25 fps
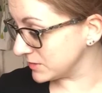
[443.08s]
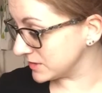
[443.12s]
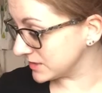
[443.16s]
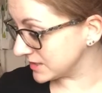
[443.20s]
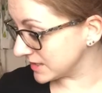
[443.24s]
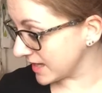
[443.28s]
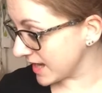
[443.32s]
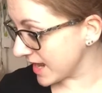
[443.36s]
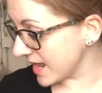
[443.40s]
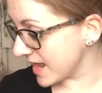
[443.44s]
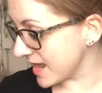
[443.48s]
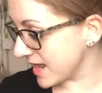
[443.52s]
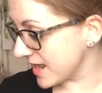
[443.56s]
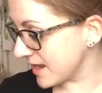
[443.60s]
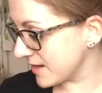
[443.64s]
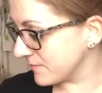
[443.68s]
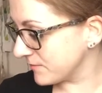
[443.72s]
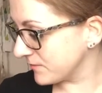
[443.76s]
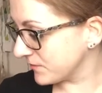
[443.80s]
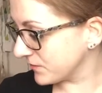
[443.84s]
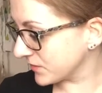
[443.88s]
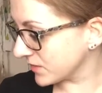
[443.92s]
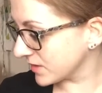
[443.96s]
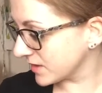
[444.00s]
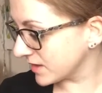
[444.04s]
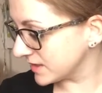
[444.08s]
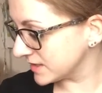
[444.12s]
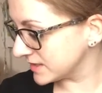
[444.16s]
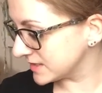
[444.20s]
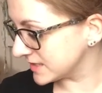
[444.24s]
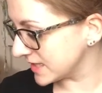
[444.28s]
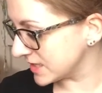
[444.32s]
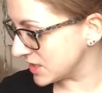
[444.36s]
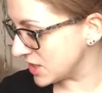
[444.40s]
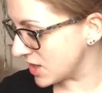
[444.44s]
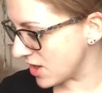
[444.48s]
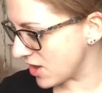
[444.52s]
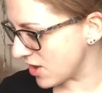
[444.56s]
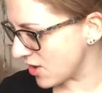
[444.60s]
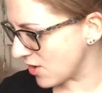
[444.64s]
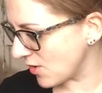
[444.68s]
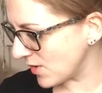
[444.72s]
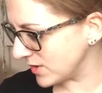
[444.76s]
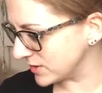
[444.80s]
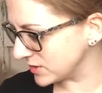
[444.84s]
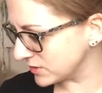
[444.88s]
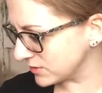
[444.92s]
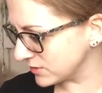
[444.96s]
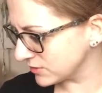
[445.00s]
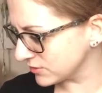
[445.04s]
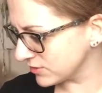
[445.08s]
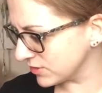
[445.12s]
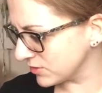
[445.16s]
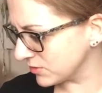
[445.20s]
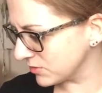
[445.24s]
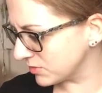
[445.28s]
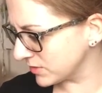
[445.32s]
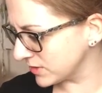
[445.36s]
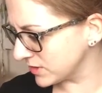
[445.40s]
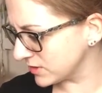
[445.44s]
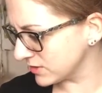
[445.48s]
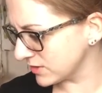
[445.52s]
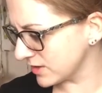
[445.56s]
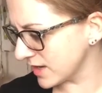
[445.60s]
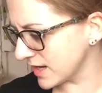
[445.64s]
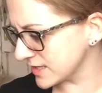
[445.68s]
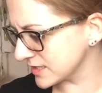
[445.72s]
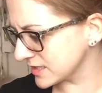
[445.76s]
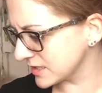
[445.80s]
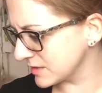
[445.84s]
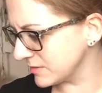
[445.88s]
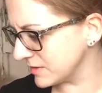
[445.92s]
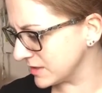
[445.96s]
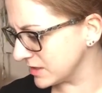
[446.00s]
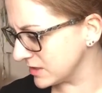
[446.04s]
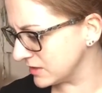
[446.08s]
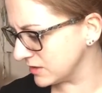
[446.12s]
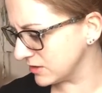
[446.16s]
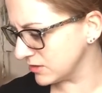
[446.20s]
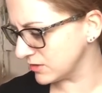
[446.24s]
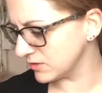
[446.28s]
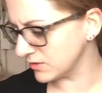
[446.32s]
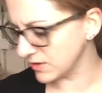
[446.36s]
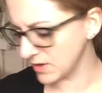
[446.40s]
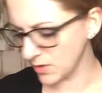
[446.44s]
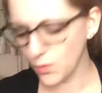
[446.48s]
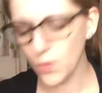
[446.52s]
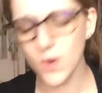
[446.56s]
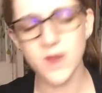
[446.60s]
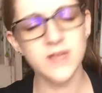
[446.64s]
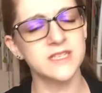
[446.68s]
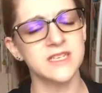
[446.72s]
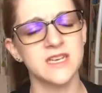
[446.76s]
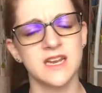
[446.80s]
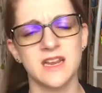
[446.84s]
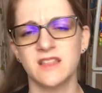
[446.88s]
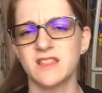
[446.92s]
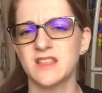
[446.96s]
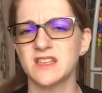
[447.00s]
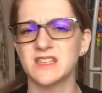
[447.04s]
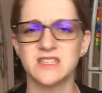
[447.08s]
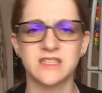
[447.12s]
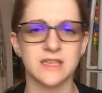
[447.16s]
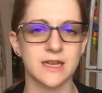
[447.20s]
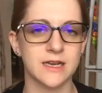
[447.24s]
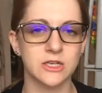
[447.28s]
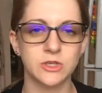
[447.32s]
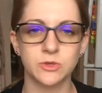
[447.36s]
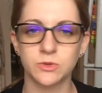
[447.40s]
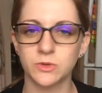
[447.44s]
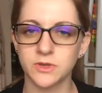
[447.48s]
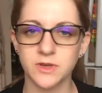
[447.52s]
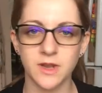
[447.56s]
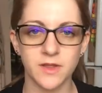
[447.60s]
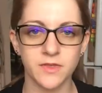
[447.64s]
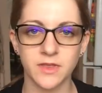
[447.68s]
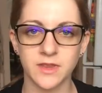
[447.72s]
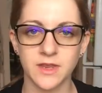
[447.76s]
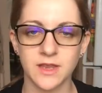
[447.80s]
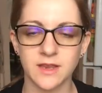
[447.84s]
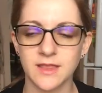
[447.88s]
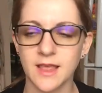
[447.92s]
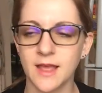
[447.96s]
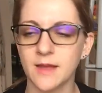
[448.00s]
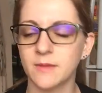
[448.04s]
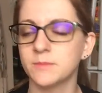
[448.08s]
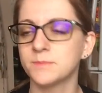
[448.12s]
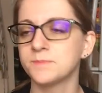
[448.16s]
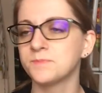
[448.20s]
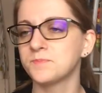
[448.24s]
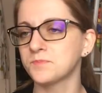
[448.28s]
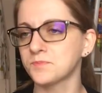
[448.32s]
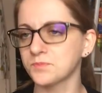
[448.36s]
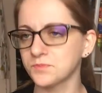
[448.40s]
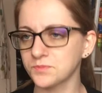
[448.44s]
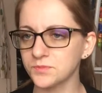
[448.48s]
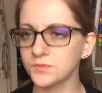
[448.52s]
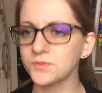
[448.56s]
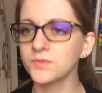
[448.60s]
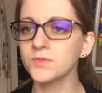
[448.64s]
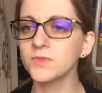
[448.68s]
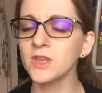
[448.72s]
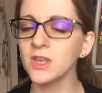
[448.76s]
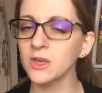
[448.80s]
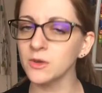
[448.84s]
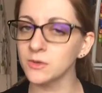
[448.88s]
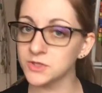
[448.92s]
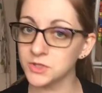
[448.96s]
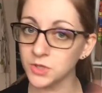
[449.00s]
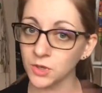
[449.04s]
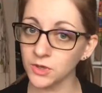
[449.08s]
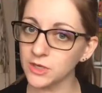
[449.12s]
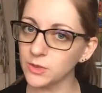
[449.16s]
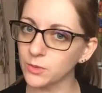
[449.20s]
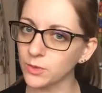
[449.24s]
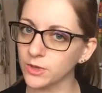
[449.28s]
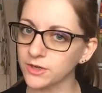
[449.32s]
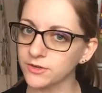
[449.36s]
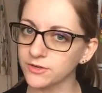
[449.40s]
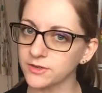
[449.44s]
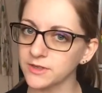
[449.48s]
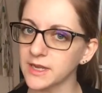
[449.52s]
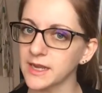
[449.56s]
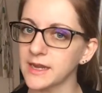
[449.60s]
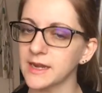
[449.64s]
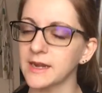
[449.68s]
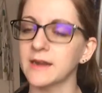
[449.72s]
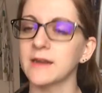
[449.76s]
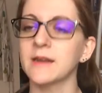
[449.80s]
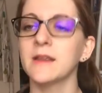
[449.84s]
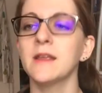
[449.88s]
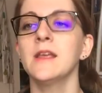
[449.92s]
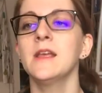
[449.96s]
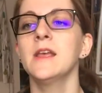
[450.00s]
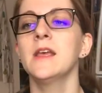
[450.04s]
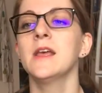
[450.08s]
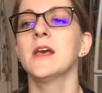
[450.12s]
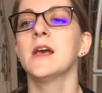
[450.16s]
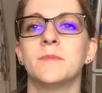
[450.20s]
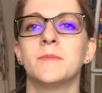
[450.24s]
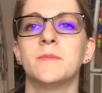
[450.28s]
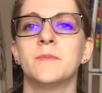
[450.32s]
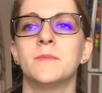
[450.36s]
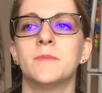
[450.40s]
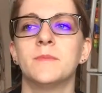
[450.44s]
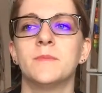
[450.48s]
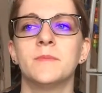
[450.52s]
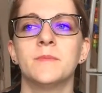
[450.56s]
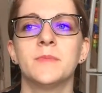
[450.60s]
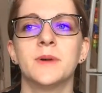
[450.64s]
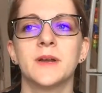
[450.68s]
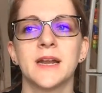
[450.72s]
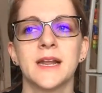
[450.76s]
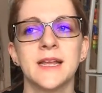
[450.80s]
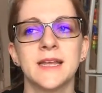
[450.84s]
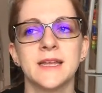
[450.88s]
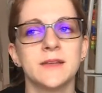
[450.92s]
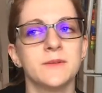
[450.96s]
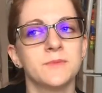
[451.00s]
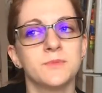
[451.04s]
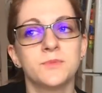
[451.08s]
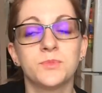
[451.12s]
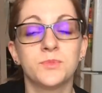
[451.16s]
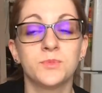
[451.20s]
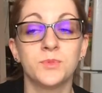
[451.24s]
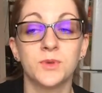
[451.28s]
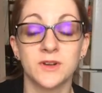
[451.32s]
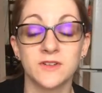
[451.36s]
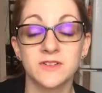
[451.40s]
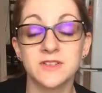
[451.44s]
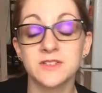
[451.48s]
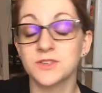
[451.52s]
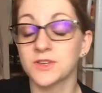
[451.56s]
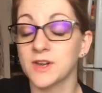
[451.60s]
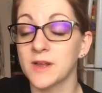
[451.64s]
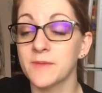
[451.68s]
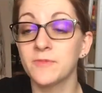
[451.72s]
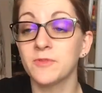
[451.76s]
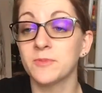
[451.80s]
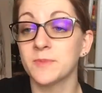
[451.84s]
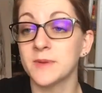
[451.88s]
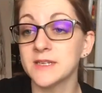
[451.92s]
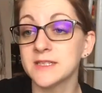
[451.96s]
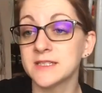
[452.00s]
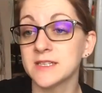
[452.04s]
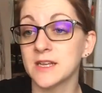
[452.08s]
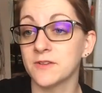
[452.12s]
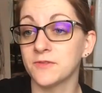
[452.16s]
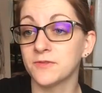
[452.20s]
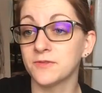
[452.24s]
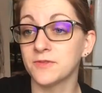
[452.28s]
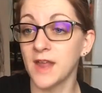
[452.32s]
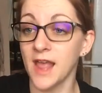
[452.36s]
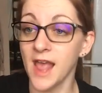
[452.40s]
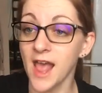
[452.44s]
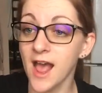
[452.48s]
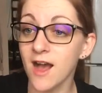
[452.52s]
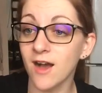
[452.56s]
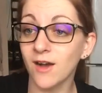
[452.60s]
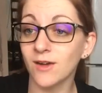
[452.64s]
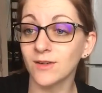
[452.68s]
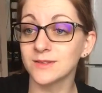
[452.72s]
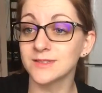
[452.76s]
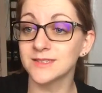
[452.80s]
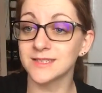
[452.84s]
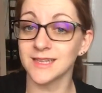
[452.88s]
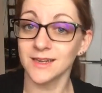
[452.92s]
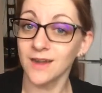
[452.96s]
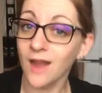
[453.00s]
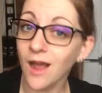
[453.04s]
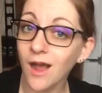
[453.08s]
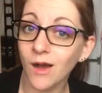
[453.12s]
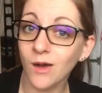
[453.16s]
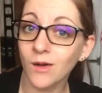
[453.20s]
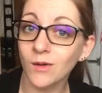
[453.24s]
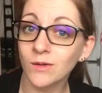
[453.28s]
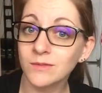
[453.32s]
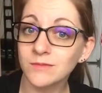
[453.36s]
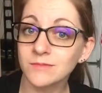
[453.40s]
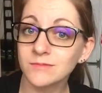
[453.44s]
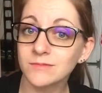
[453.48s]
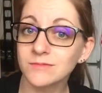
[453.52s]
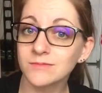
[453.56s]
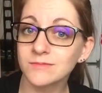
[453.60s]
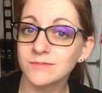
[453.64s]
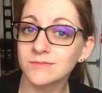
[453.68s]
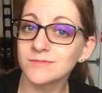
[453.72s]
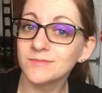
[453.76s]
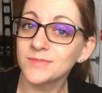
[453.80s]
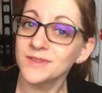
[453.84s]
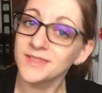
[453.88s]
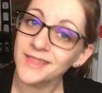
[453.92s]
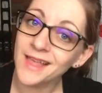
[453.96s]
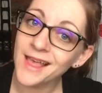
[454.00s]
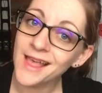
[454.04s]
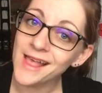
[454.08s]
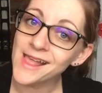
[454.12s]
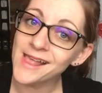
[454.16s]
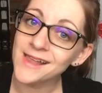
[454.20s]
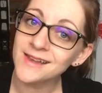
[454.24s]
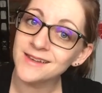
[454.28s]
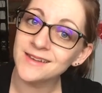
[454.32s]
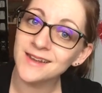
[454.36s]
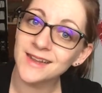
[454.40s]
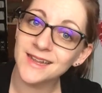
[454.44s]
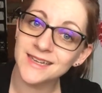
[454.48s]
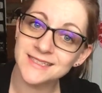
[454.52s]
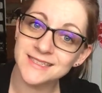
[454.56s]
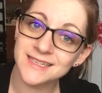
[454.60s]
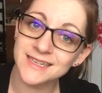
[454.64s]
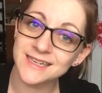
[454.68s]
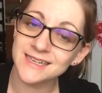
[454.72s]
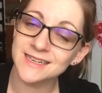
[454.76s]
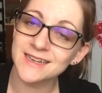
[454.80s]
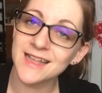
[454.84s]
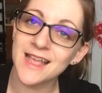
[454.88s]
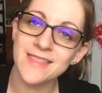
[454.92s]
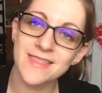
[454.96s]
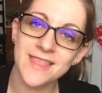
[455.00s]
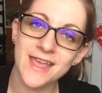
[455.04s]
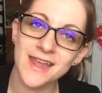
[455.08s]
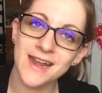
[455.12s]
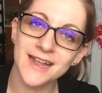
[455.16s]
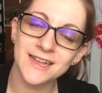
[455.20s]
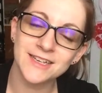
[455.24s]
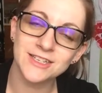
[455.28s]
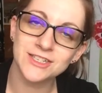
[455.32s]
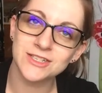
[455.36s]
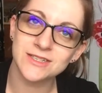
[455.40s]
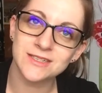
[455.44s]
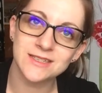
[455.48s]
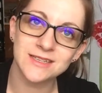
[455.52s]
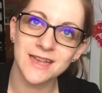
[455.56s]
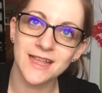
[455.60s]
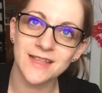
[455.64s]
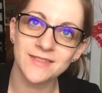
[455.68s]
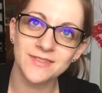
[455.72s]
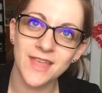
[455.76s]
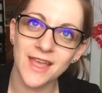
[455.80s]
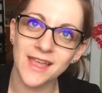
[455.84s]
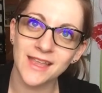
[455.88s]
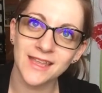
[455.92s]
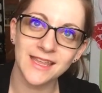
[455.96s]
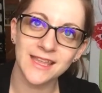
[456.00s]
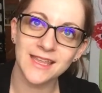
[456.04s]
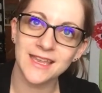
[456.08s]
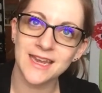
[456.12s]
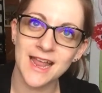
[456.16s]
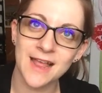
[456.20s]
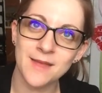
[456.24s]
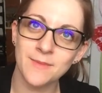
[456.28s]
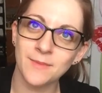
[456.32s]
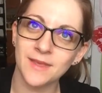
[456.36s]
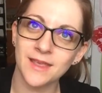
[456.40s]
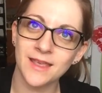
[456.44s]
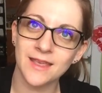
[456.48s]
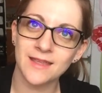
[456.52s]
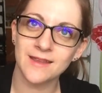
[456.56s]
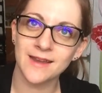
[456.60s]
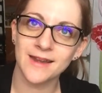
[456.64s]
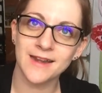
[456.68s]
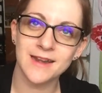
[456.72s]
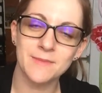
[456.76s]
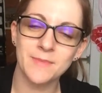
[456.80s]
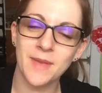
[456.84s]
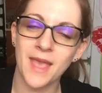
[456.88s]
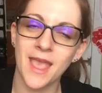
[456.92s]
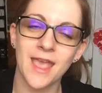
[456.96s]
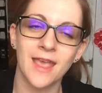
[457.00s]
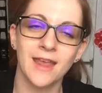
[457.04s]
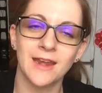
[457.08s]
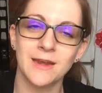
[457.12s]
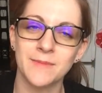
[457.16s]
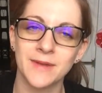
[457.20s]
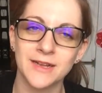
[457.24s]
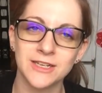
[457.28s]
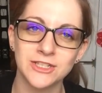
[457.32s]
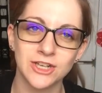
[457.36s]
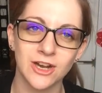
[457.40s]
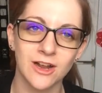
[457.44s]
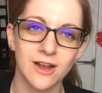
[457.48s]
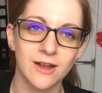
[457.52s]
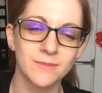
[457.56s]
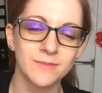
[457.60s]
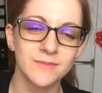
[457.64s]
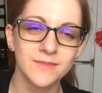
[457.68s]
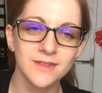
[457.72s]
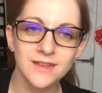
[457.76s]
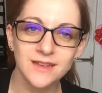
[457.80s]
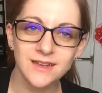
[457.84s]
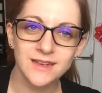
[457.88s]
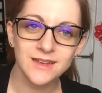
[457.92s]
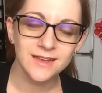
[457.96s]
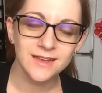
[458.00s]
to me today, I say, no, I don't agree with what you're asking me to do. It wasn't anything sexual, nothing like that. It was totally work related. But I would have stood up for myself now and said no. But then I didn't, and then I just let that eat at me and ended up hating my job.